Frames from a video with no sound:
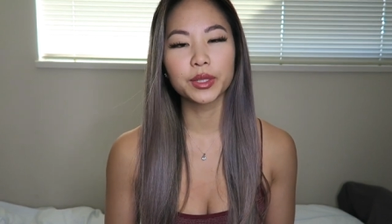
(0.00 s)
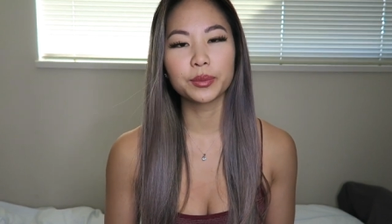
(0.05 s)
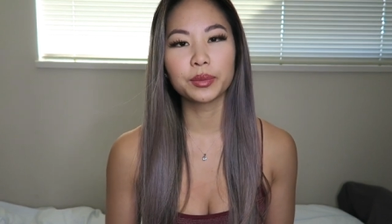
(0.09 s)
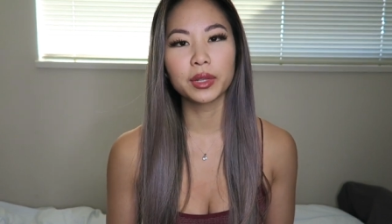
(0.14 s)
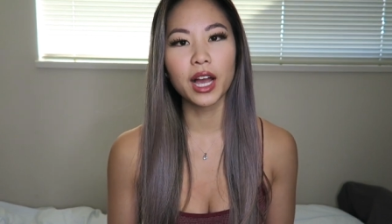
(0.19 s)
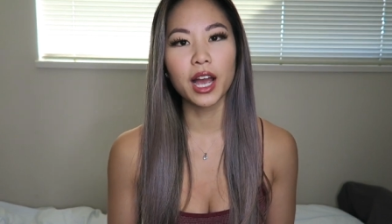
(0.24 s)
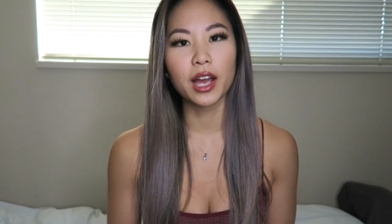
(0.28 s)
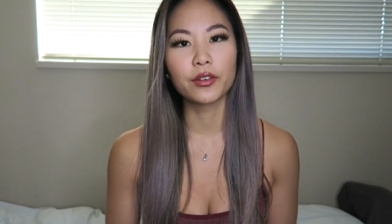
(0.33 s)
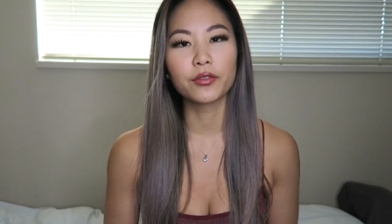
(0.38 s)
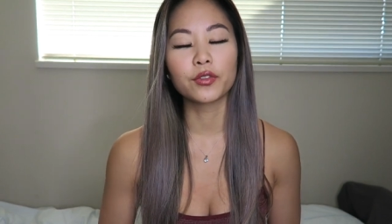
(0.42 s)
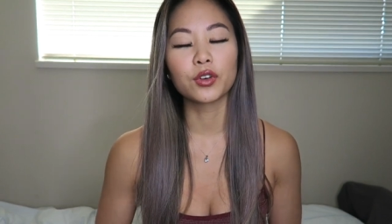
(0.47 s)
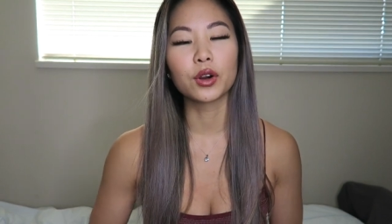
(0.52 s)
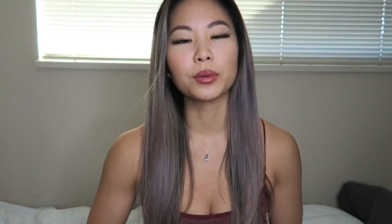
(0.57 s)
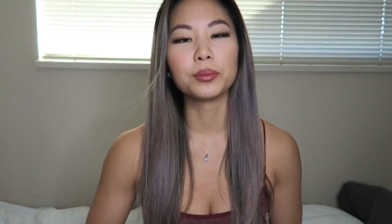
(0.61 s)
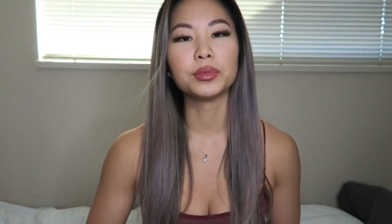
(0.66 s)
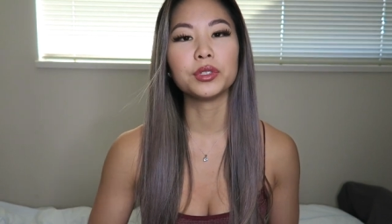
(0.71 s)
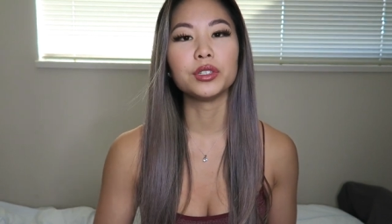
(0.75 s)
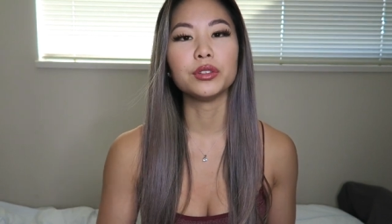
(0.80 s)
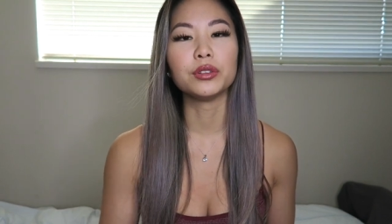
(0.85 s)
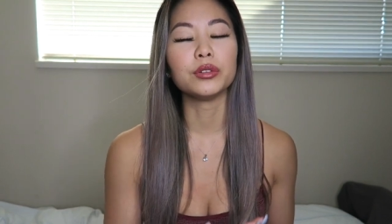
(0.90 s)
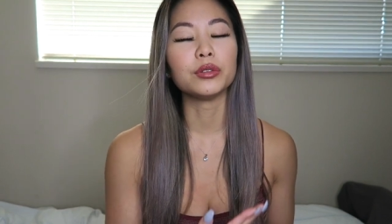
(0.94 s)
a
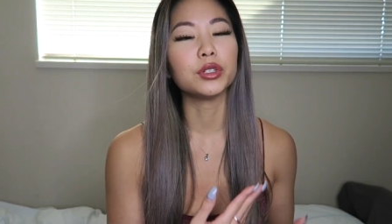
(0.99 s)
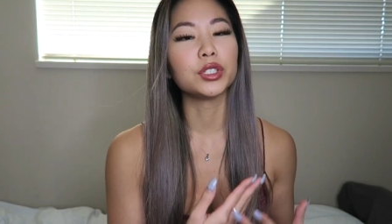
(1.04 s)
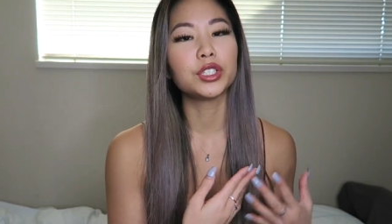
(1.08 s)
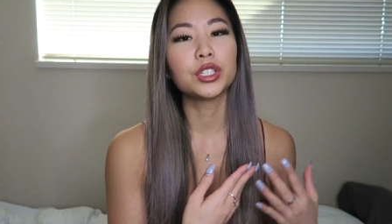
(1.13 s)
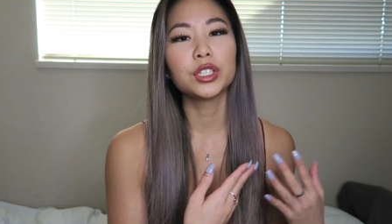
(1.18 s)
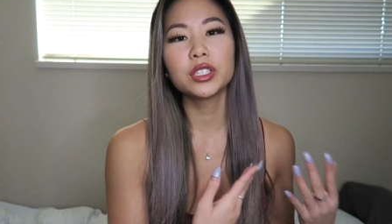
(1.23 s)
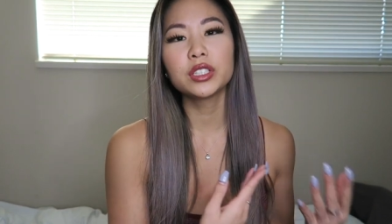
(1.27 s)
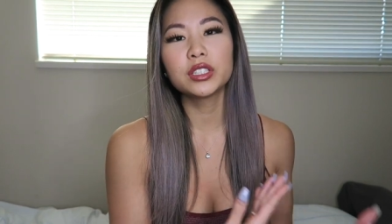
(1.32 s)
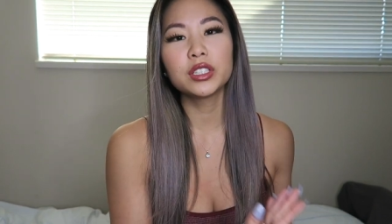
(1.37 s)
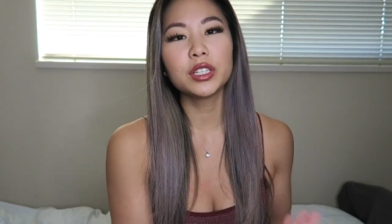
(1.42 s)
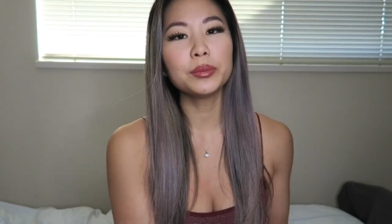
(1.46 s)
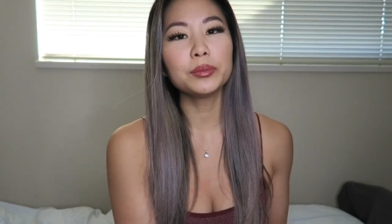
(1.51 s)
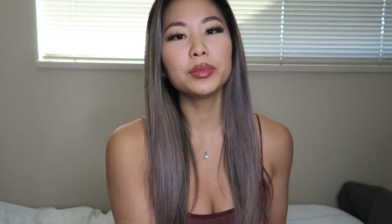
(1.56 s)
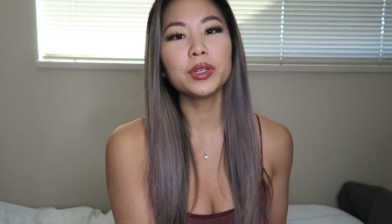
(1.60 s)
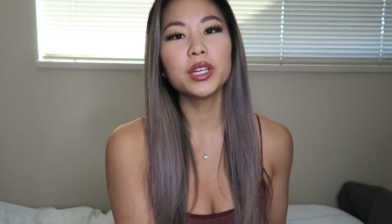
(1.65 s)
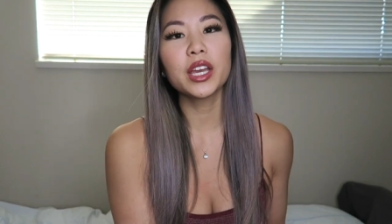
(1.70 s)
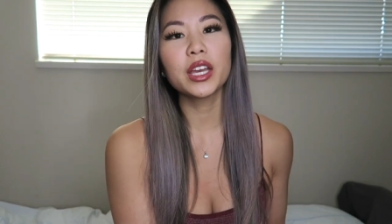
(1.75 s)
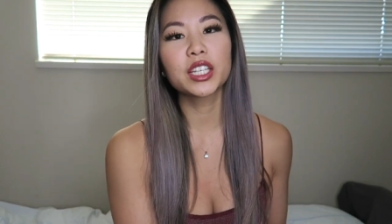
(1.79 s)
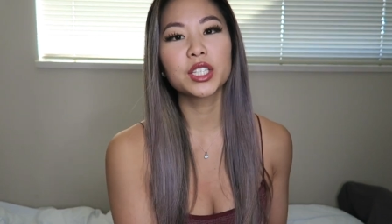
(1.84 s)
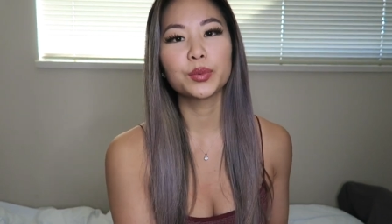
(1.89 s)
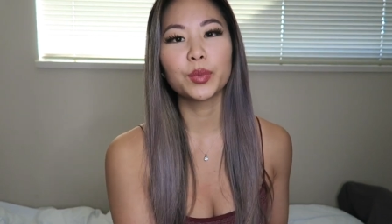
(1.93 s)
platform to just
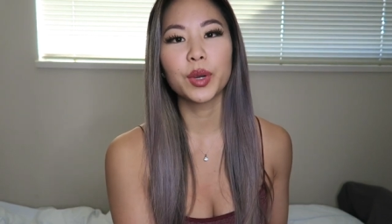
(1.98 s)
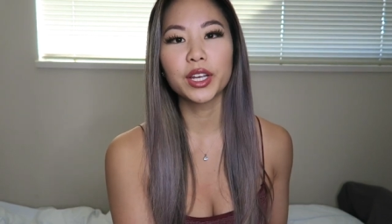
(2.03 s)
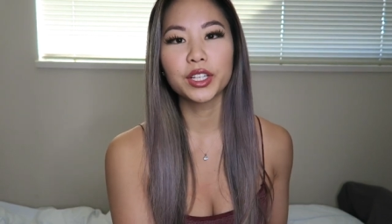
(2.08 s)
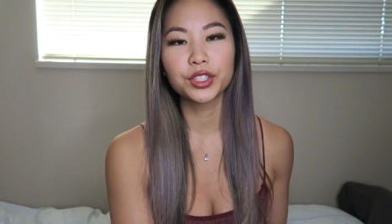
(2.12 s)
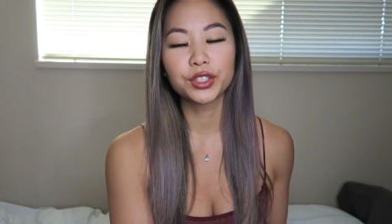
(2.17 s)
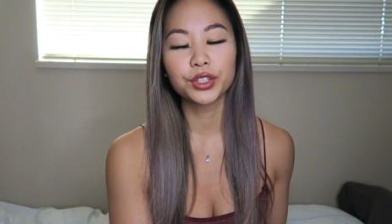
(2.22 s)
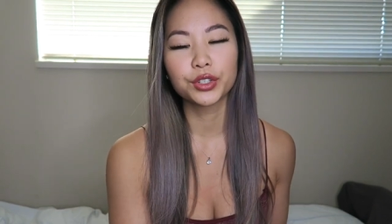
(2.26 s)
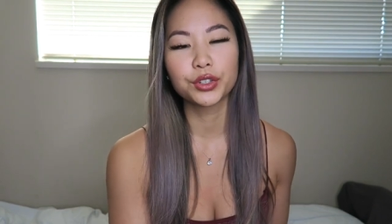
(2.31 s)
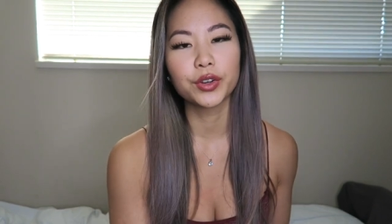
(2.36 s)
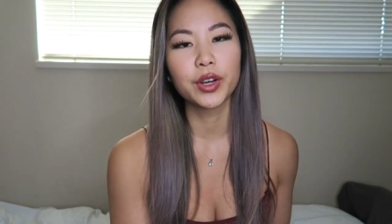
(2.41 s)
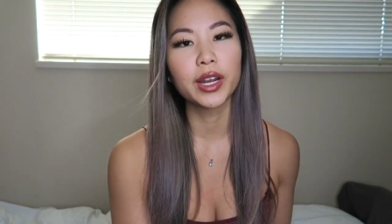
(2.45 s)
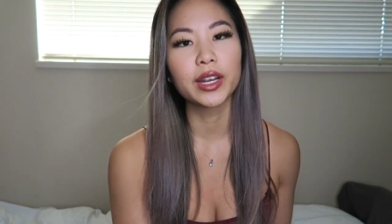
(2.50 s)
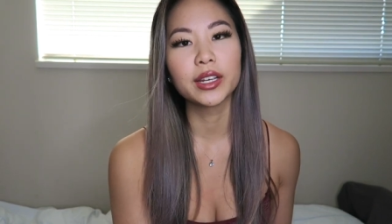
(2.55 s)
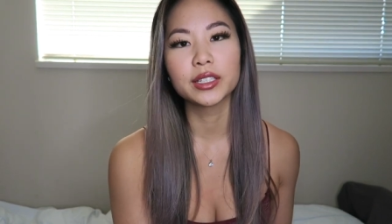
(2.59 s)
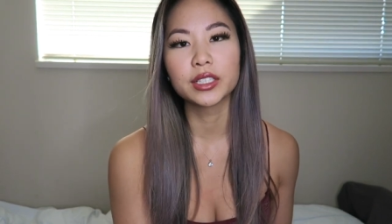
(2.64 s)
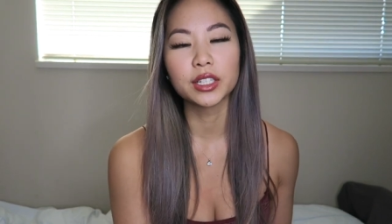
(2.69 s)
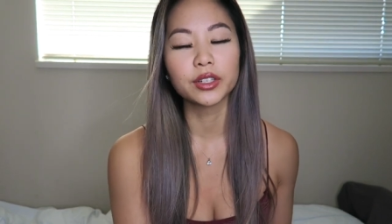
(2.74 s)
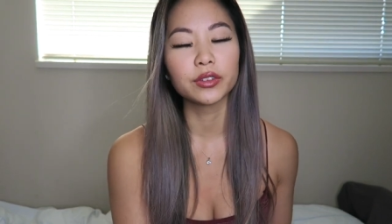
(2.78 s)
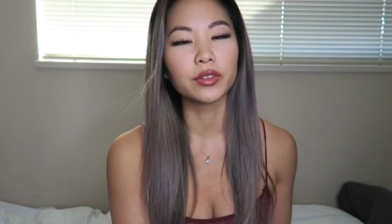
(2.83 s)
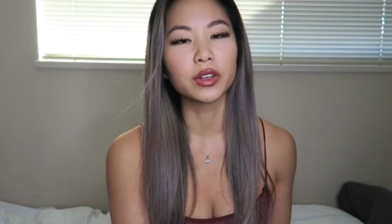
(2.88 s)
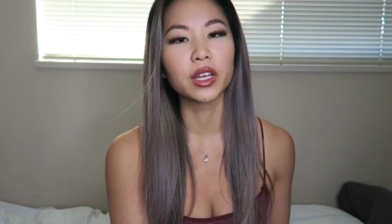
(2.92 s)
simply express your
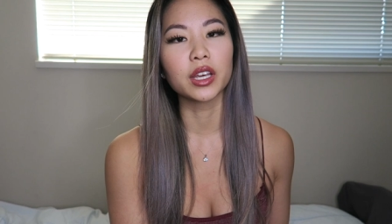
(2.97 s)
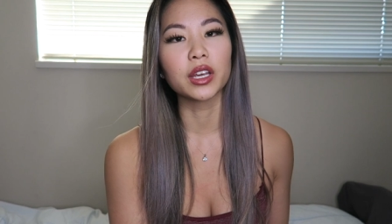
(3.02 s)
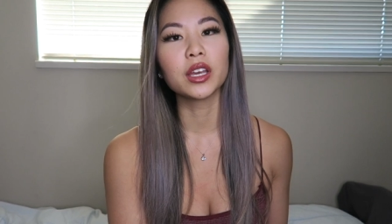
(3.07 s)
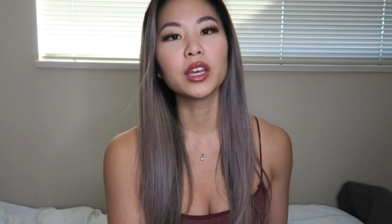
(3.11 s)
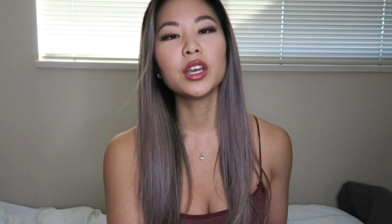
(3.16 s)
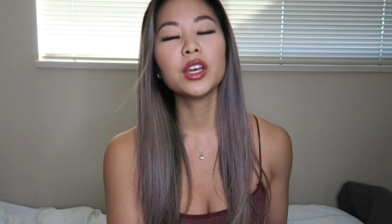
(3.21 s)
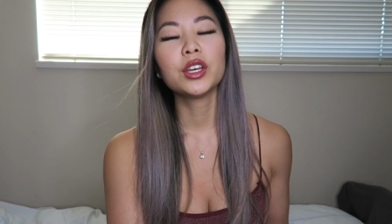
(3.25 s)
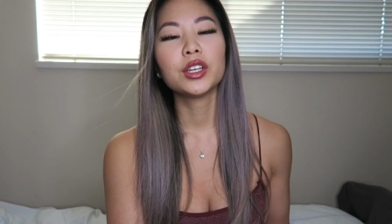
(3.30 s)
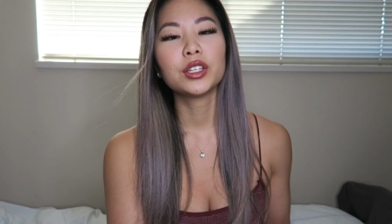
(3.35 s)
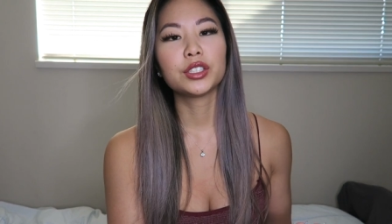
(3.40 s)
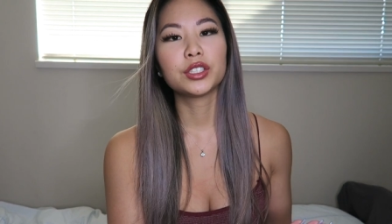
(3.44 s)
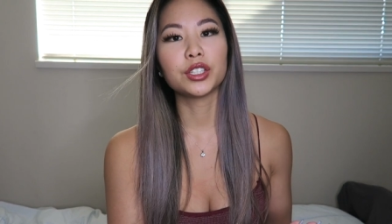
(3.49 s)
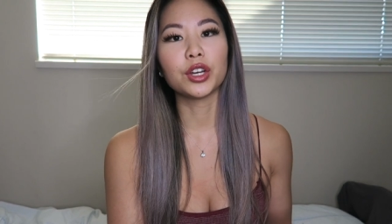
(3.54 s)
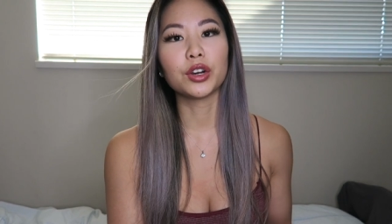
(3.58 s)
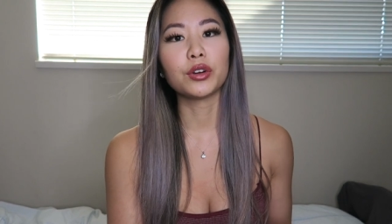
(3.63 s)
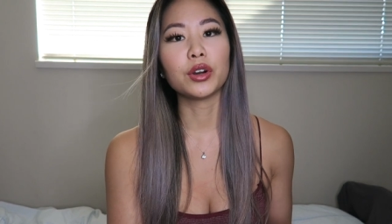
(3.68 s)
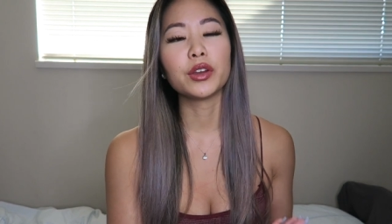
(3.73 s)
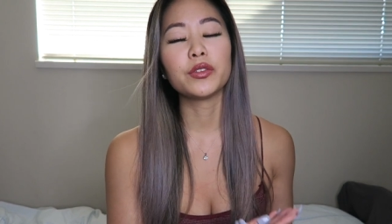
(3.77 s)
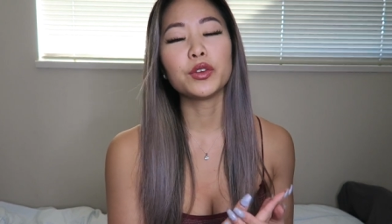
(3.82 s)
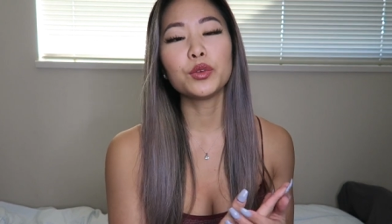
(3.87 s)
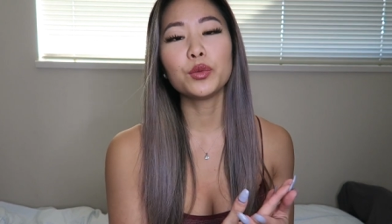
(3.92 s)
creativity
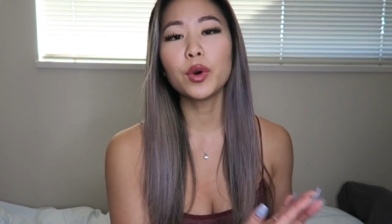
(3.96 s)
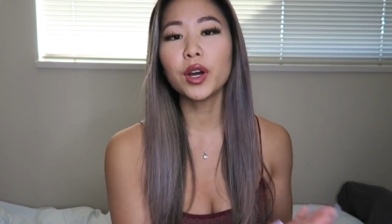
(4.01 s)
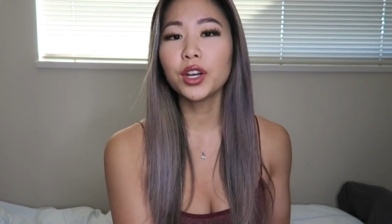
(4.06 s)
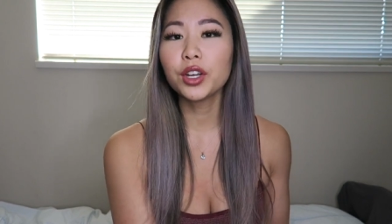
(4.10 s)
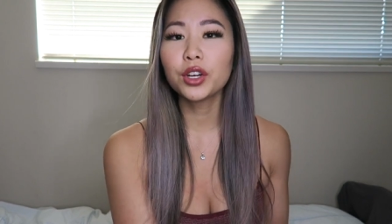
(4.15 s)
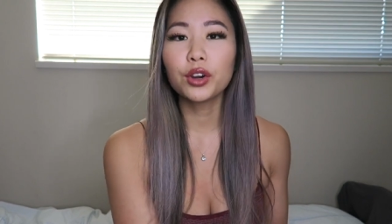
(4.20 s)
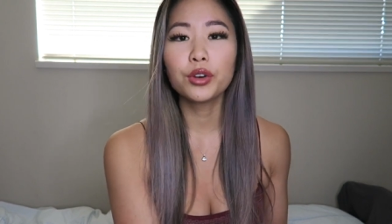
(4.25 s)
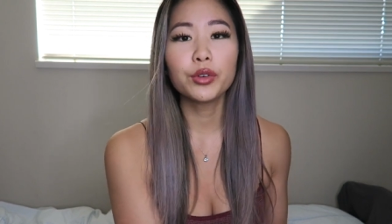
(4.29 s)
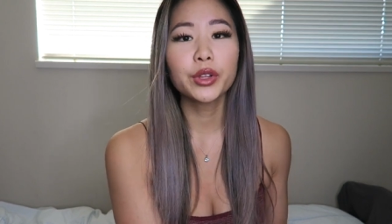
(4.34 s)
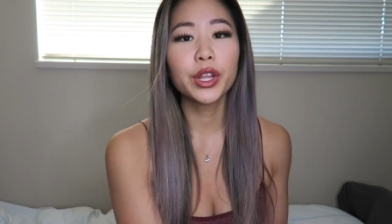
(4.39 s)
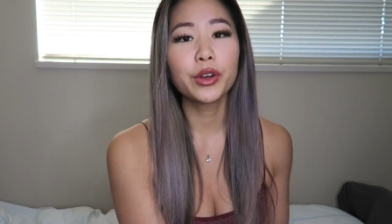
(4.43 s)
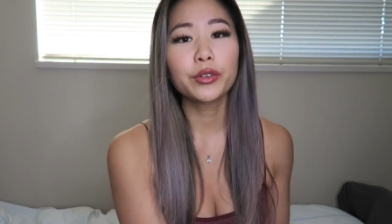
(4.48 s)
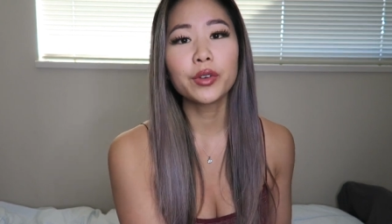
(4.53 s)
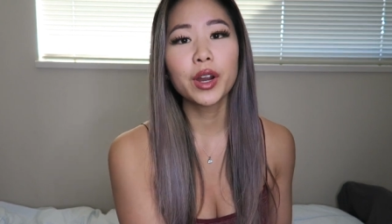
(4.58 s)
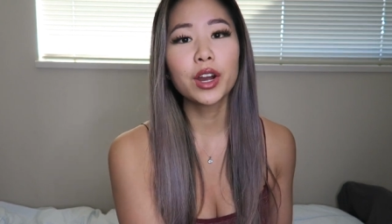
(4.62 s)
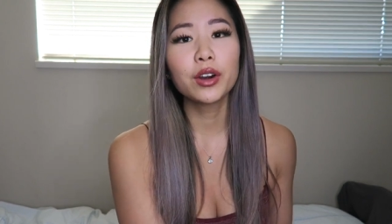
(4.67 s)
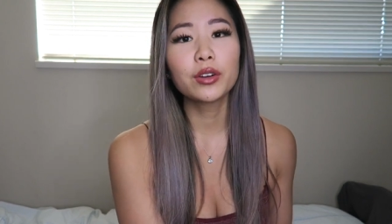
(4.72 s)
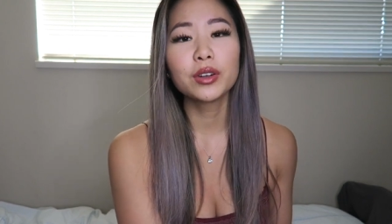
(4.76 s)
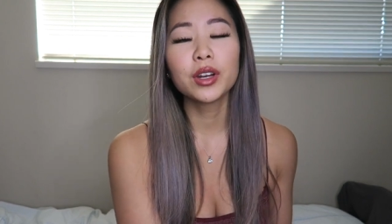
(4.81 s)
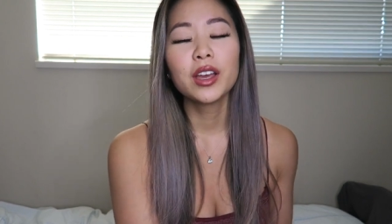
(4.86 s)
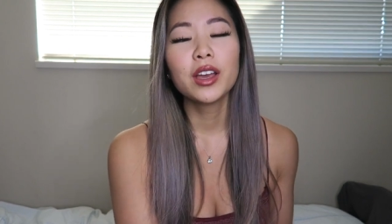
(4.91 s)
so if you want to go that
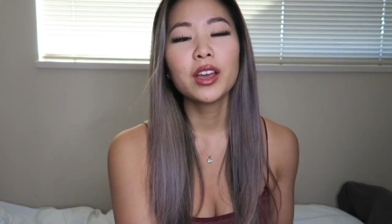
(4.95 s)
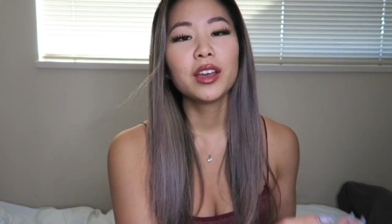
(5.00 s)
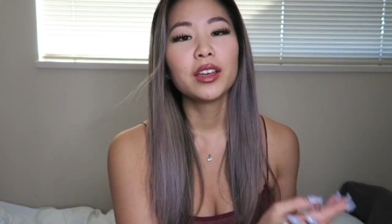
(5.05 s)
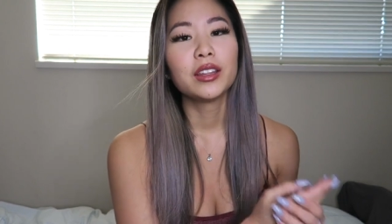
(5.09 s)
route